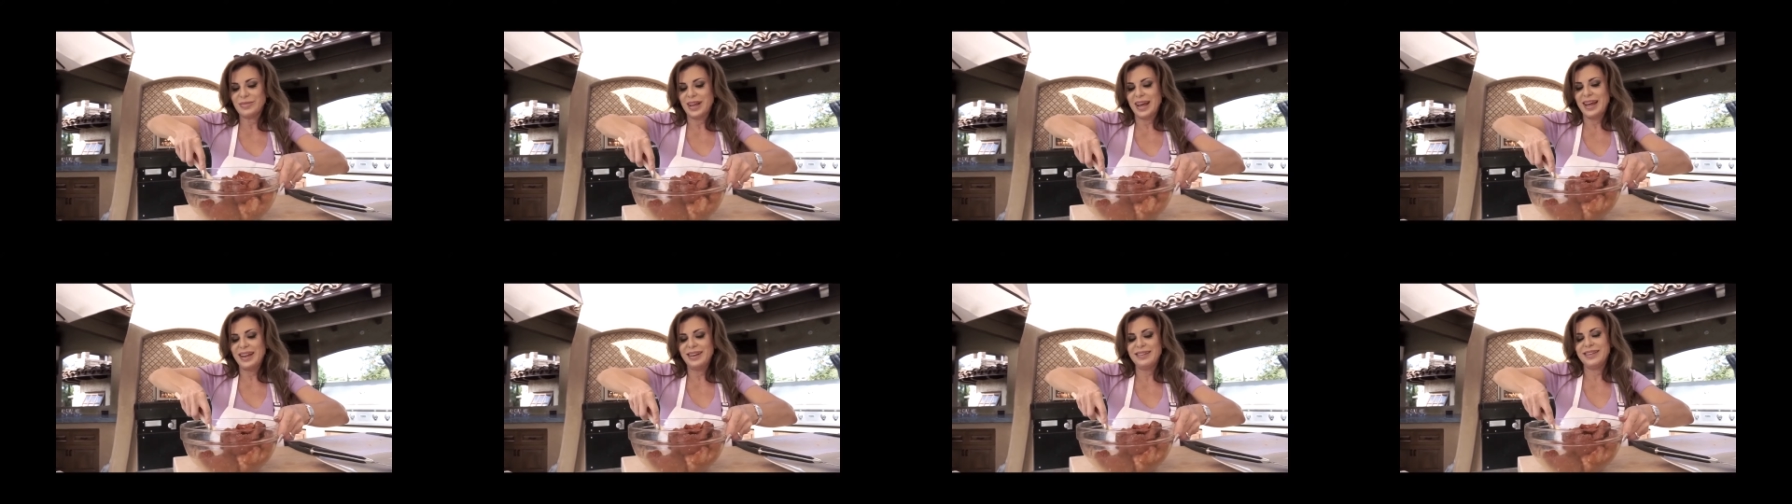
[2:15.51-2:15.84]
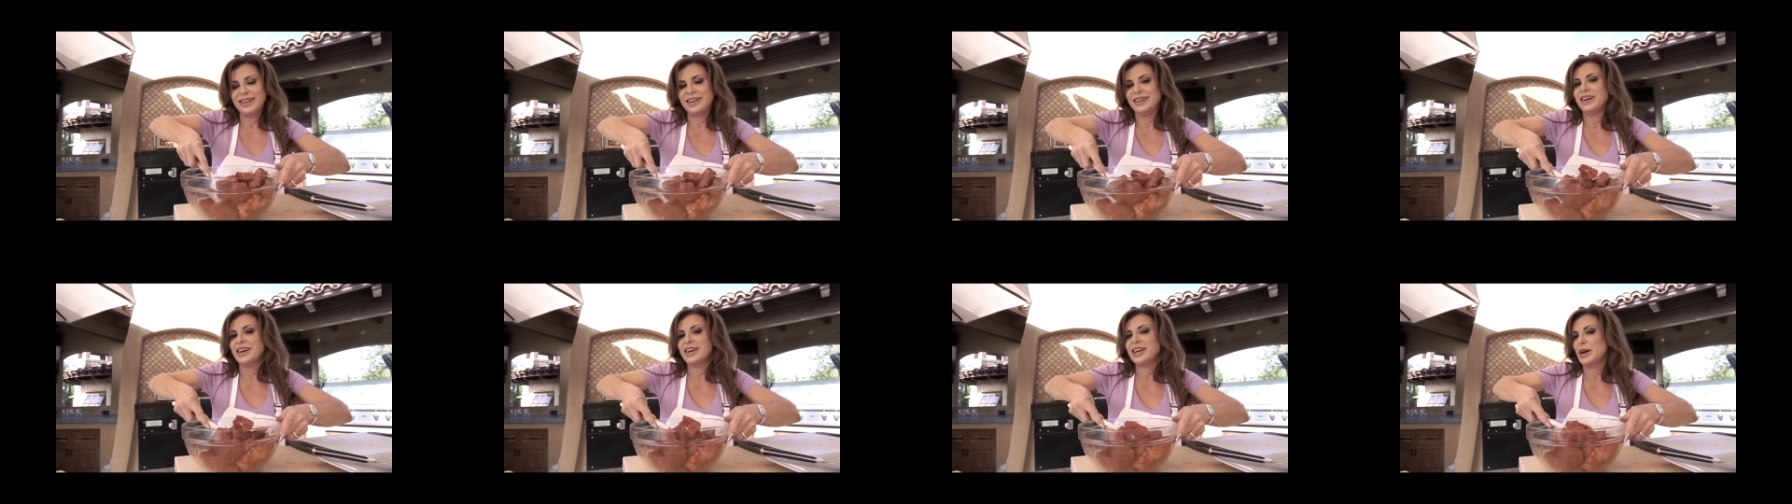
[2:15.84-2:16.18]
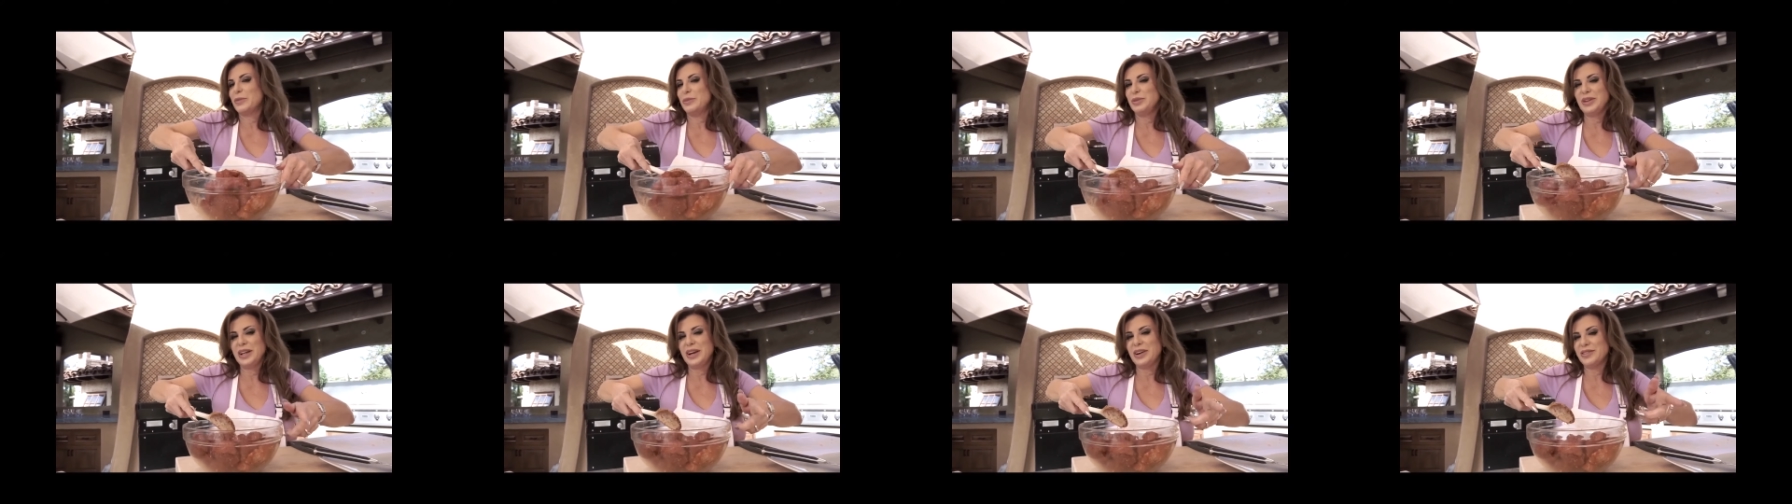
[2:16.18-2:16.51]
I don't know, a
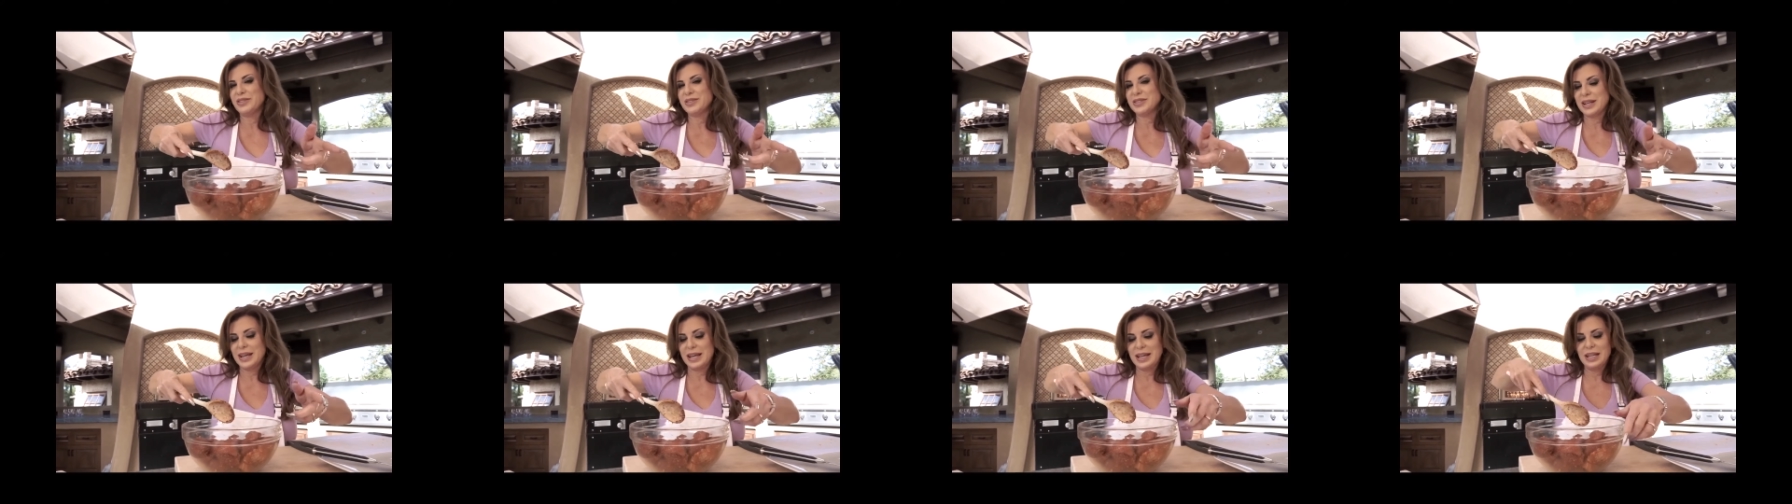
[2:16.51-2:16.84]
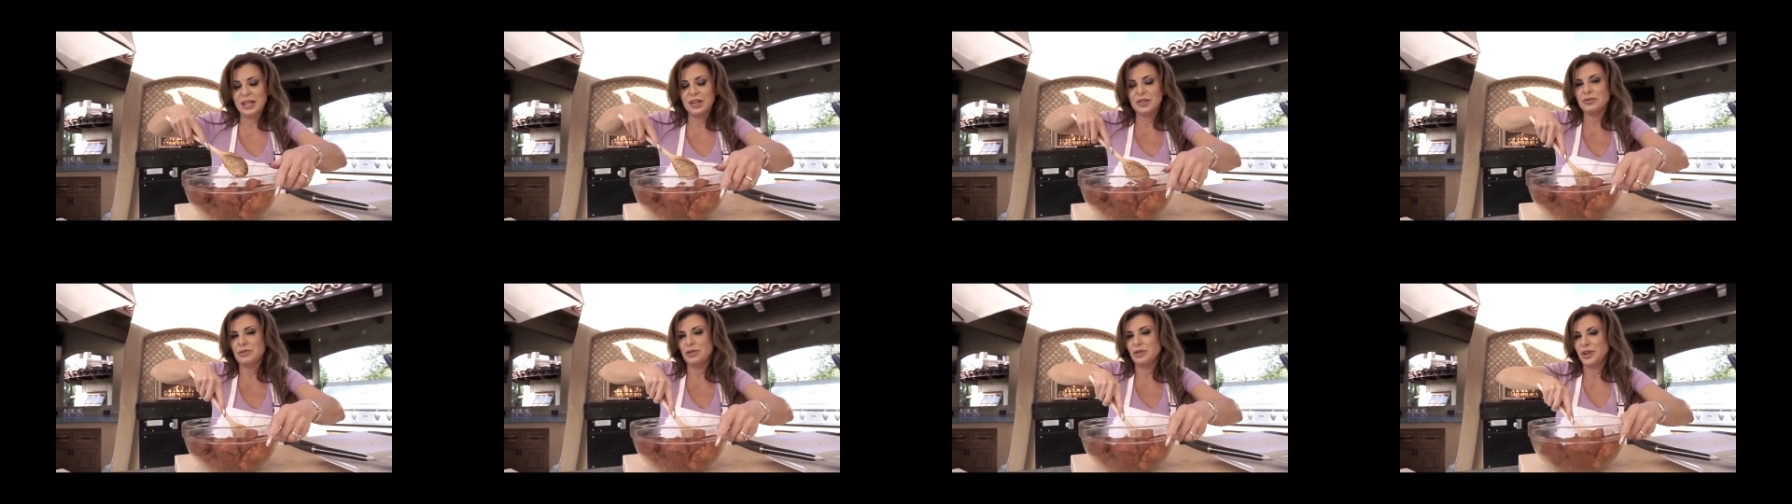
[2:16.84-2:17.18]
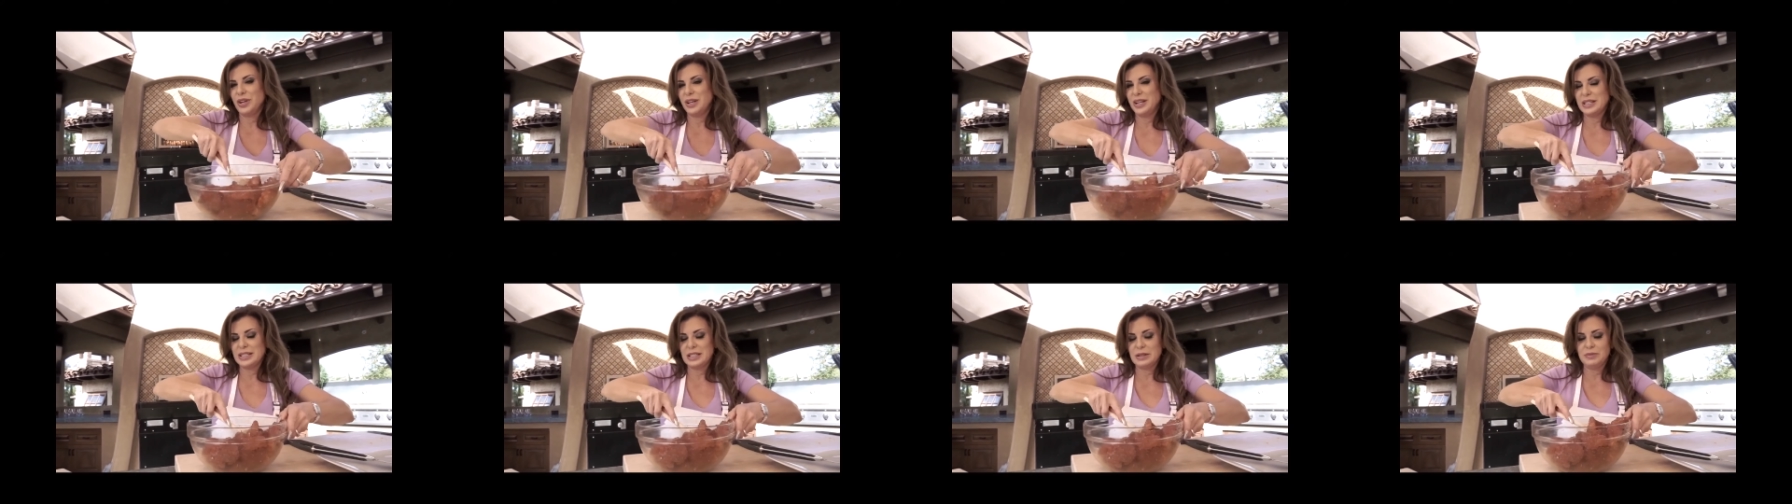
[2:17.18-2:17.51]
couple hours ahead and throw it
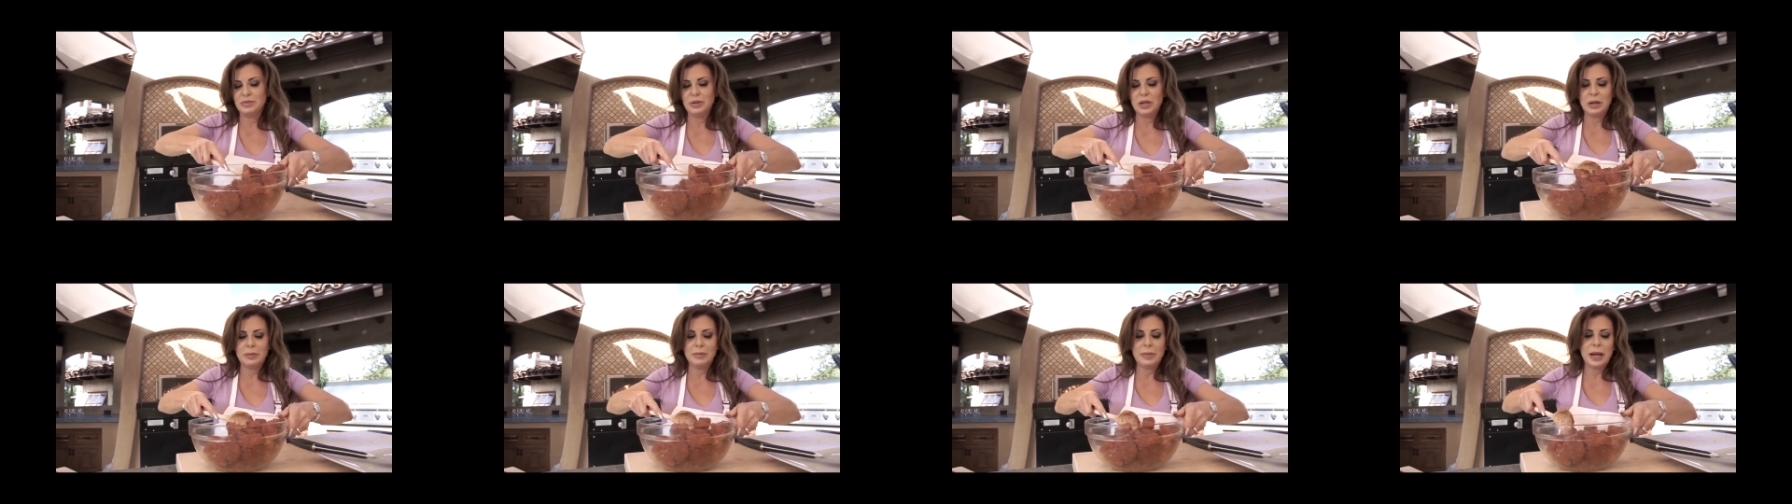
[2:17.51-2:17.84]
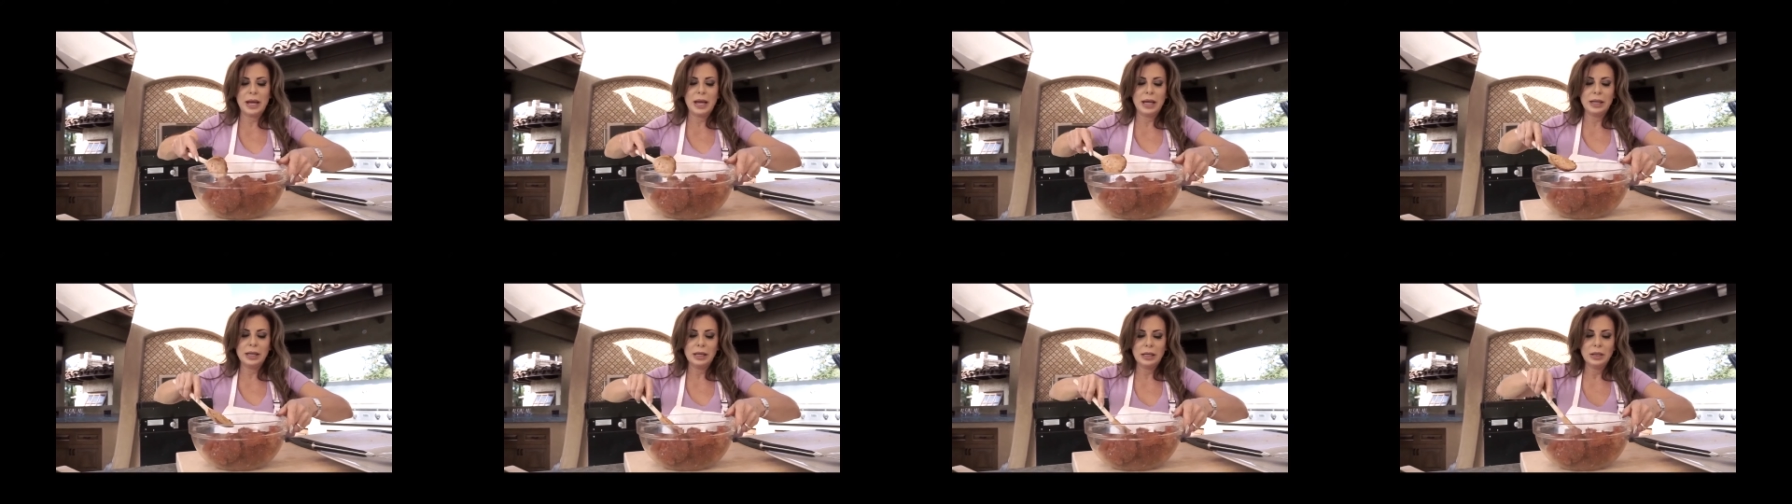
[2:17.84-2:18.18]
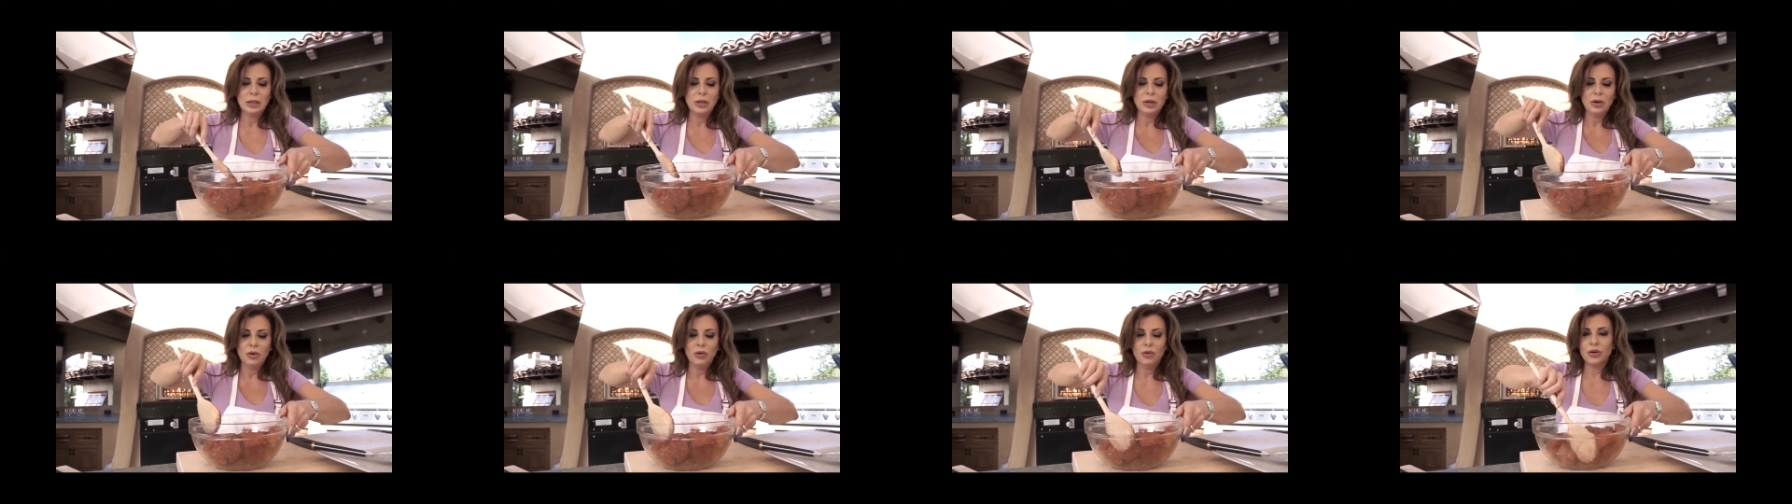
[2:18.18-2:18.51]
in a Ziploc bag
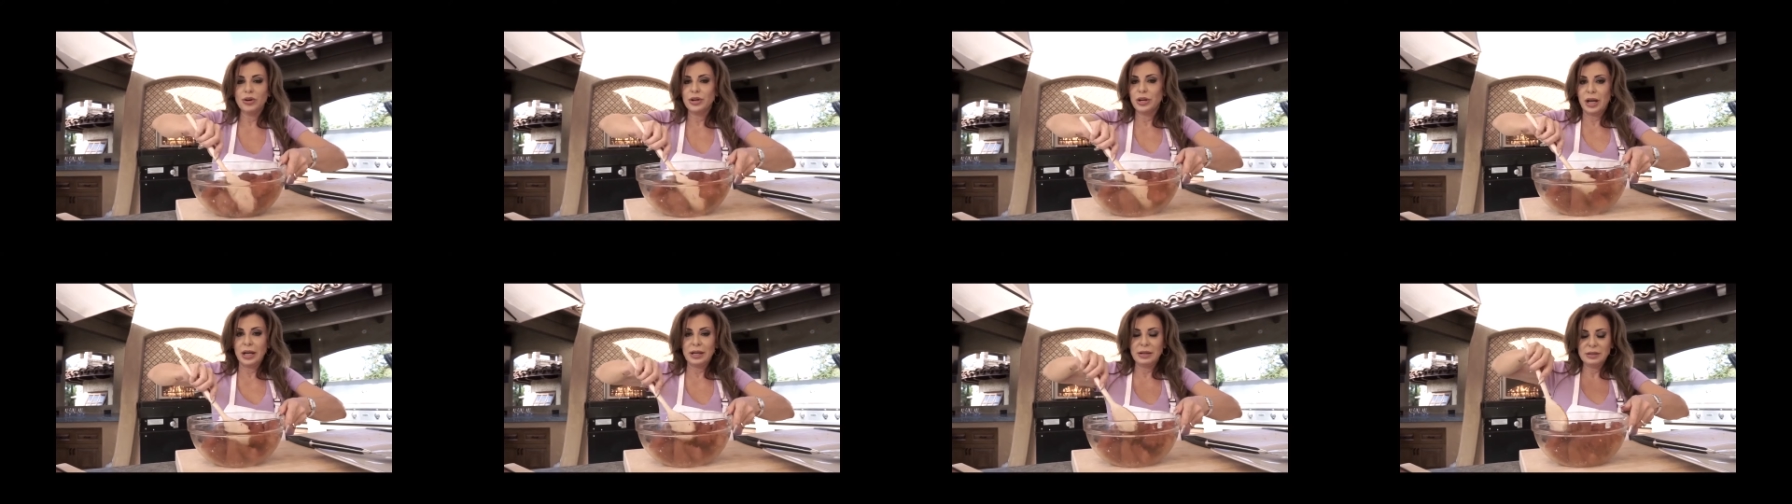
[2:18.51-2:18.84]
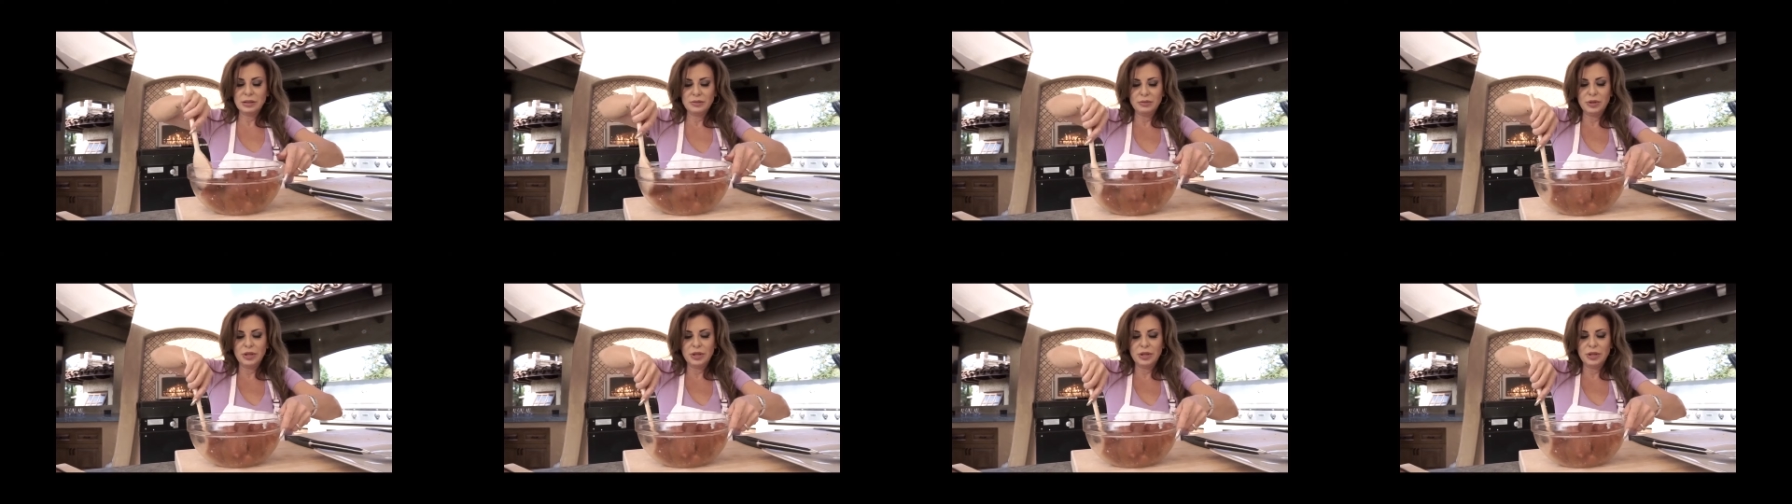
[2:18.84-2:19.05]
or not.